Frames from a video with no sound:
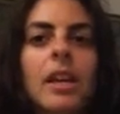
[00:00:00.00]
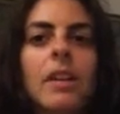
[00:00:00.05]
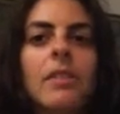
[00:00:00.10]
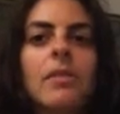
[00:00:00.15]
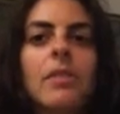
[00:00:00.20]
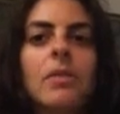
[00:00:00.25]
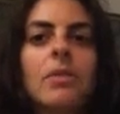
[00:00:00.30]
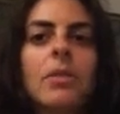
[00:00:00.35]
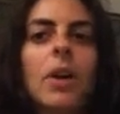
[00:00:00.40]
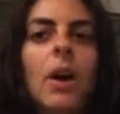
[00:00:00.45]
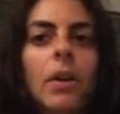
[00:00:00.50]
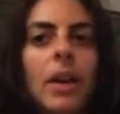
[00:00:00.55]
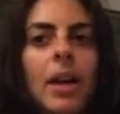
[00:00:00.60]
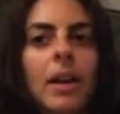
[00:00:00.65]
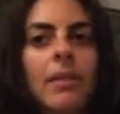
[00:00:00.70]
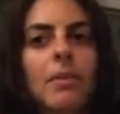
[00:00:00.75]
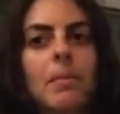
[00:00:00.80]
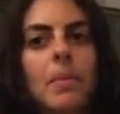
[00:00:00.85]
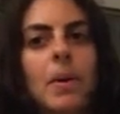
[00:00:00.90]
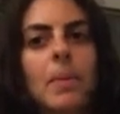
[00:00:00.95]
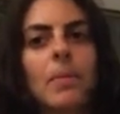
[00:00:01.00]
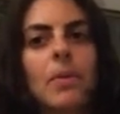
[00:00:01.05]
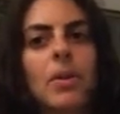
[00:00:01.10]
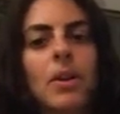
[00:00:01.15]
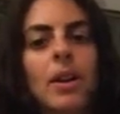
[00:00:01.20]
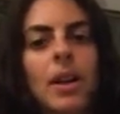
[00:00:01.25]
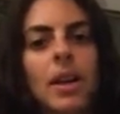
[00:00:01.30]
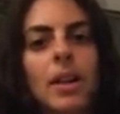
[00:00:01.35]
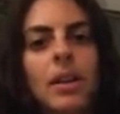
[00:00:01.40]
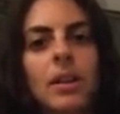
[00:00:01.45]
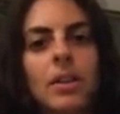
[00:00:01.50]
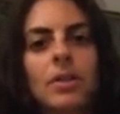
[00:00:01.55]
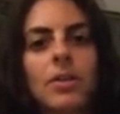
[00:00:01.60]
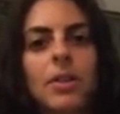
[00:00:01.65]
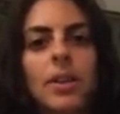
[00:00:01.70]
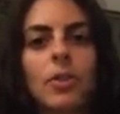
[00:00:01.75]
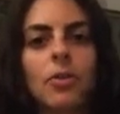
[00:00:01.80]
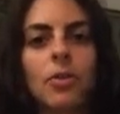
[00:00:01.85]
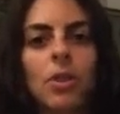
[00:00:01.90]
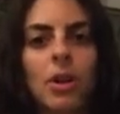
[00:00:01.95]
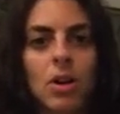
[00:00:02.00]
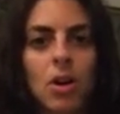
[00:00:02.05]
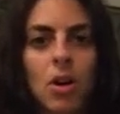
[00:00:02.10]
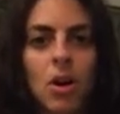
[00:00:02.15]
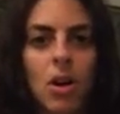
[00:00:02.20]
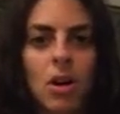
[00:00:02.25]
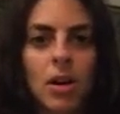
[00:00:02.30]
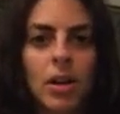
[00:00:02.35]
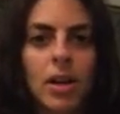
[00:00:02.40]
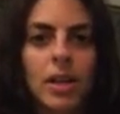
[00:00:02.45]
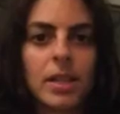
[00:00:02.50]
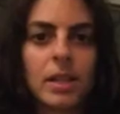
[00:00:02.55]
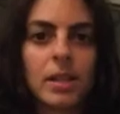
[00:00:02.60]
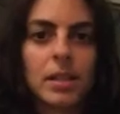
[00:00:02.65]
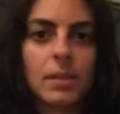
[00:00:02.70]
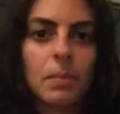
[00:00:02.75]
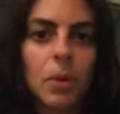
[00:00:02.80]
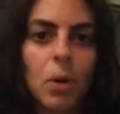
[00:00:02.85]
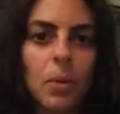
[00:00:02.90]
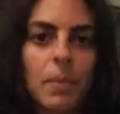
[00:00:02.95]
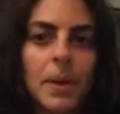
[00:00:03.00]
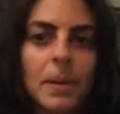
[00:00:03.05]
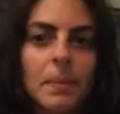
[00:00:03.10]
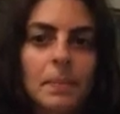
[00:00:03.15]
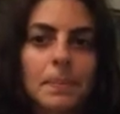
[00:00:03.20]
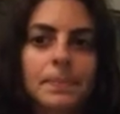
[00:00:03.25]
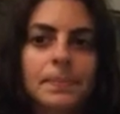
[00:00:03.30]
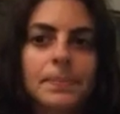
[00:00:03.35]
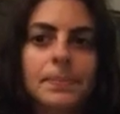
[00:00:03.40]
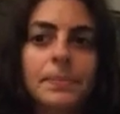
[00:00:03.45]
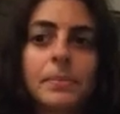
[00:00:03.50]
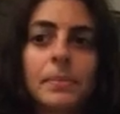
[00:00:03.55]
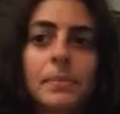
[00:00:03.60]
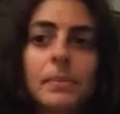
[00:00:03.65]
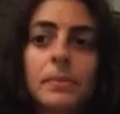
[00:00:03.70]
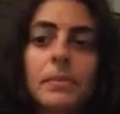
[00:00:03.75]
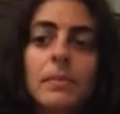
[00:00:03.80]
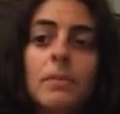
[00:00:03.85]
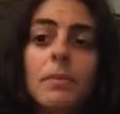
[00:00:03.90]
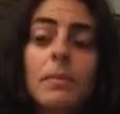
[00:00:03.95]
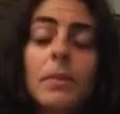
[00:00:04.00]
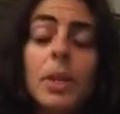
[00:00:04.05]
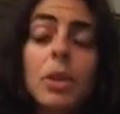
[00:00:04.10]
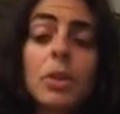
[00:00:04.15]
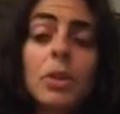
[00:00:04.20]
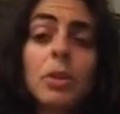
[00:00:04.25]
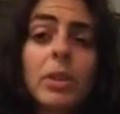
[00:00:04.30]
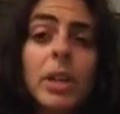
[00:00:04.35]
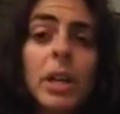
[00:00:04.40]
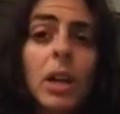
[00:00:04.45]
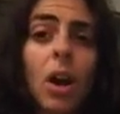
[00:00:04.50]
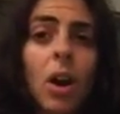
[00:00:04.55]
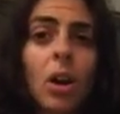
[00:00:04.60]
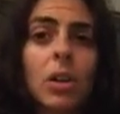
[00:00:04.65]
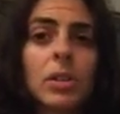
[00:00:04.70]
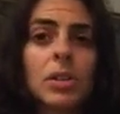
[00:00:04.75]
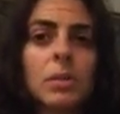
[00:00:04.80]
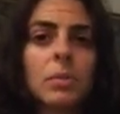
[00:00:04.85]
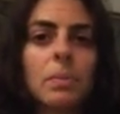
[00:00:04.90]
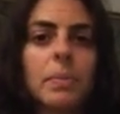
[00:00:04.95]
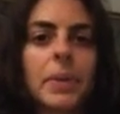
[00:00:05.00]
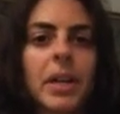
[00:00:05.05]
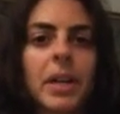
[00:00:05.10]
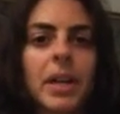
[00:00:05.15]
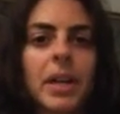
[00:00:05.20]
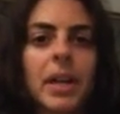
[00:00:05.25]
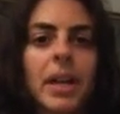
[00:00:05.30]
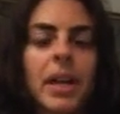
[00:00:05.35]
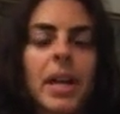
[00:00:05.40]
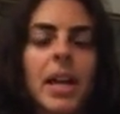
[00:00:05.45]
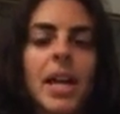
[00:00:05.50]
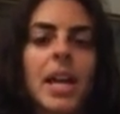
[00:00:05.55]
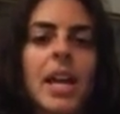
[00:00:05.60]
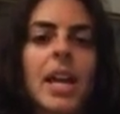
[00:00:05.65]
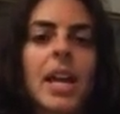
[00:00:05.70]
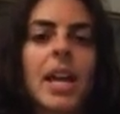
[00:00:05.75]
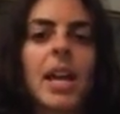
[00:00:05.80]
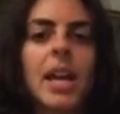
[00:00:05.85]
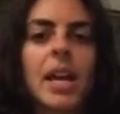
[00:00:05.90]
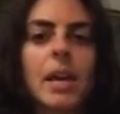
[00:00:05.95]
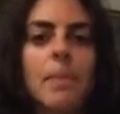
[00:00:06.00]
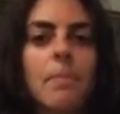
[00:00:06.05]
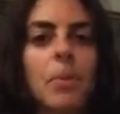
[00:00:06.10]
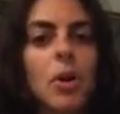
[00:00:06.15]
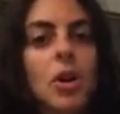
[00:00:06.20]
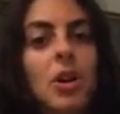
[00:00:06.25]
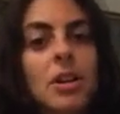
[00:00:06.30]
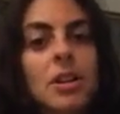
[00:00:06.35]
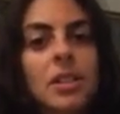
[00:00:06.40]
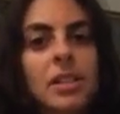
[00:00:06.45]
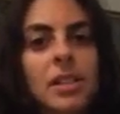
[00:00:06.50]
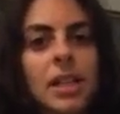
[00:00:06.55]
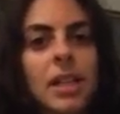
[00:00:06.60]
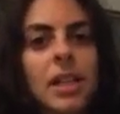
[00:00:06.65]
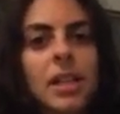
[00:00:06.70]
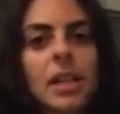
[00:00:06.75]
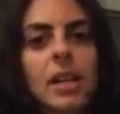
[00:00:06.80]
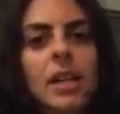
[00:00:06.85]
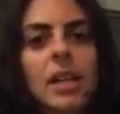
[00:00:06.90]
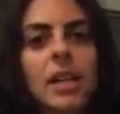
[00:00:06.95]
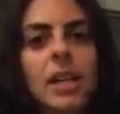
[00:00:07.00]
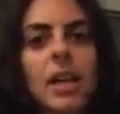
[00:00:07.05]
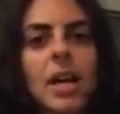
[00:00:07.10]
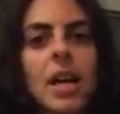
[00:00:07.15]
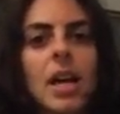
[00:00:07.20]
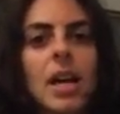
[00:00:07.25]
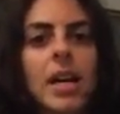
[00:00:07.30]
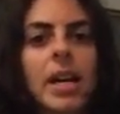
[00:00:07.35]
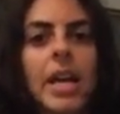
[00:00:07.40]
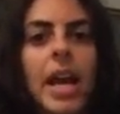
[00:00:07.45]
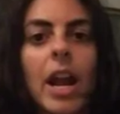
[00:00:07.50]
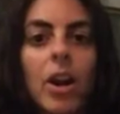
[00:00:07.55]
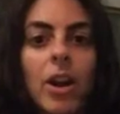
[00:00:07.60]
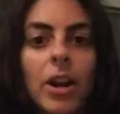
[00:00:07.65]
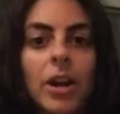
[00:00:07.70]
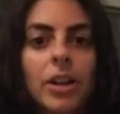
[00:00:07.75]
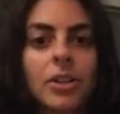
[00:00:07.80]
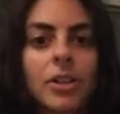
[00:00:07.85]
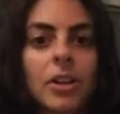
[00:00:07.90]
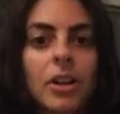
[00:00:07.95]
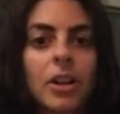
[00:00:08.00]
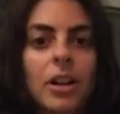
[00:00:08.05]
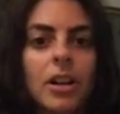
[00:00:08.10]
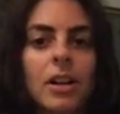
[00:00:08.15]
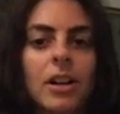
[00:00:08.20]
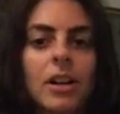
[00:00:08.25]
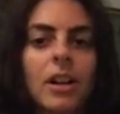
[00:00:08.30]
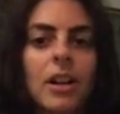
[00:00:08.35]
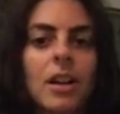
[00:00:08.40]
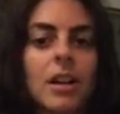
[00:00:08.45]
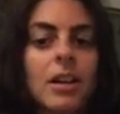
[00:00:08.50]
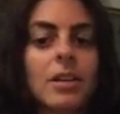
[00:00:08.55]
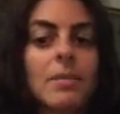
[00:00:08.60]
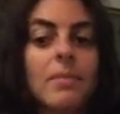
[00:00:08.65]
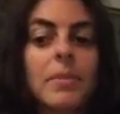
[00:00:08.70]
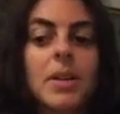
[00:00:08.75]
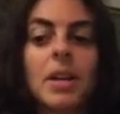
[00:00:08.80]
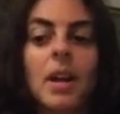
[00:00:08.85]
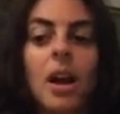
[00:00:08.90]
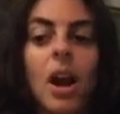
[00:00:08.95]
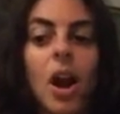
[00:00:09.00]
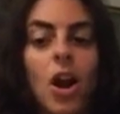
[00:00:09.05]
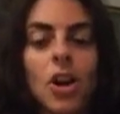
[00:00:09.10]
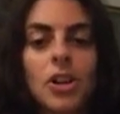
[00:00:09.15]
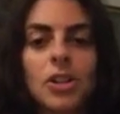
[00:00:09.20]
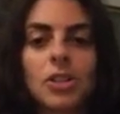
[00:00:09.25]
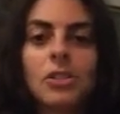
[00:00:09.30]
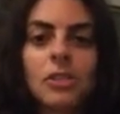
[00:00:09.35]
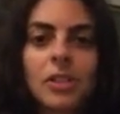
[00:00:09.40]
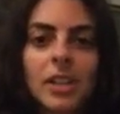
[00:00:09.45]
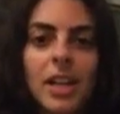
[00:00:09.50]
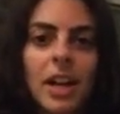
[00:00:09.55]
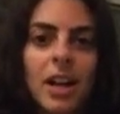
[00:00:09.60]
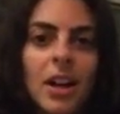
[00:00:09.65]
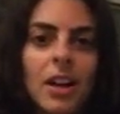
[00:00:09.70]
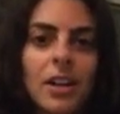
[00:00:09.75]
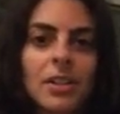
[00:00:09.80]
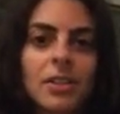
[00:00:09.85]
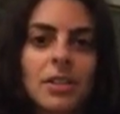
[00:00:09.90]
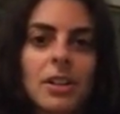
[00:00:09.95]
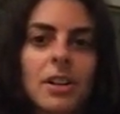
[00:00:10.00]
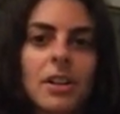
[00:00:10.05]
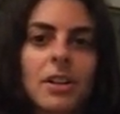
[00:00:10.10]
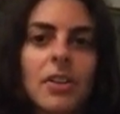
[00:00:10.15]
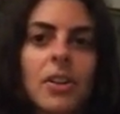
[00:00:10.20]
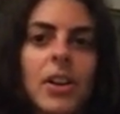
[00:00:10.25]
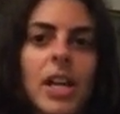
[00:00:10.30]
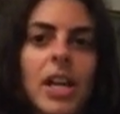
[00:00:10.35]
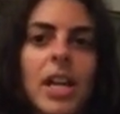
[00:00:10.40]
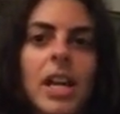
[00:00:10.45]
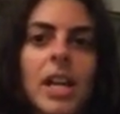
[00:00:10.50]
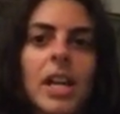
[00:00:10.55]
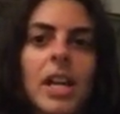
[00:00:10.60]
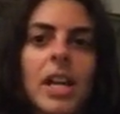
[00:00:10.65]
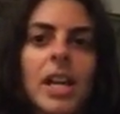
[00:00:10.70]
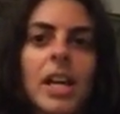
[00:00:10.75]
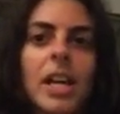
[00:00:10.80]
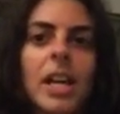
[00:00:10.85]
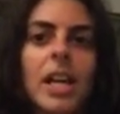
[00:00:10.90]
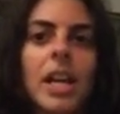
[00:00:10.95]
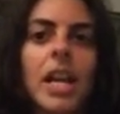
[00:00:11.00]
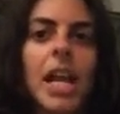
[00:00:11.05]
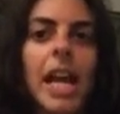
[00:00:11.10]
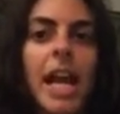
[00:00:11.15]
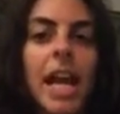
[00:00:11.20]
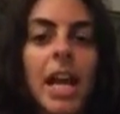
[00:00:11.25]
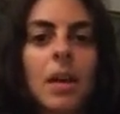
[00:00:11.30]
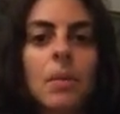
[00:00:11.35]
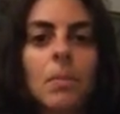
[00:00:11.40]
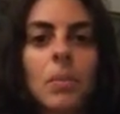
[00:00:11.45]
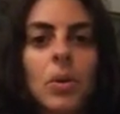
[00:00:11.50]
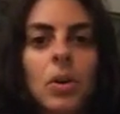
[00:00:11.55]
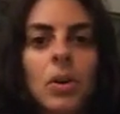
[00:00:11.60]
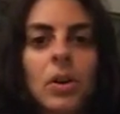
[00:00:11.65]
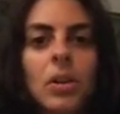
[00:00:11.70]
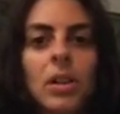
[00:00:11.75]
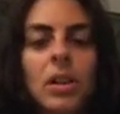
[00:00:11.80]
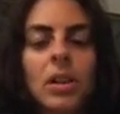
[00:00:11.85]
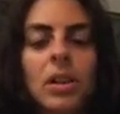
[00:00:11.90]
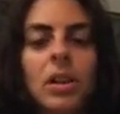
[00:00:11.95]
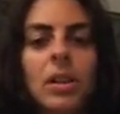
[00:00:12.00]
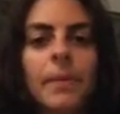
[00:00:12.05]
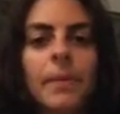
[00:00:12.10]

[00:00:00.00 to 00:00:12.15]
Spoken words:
If you don't have a memory you can recall at this moment, you can also pick a person, a character, can be a cartoon character, an animal,